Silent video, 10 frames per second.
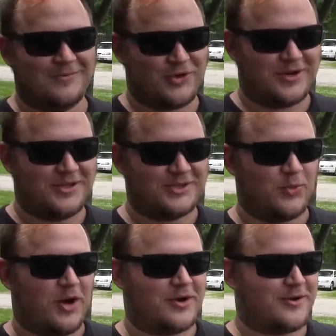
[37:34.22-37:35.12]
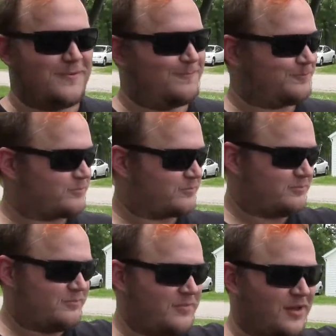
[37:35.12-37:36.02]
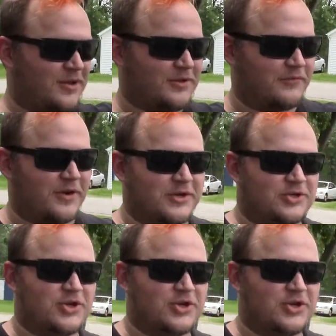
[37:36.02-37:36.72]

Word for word: drinking this water. I got the fucking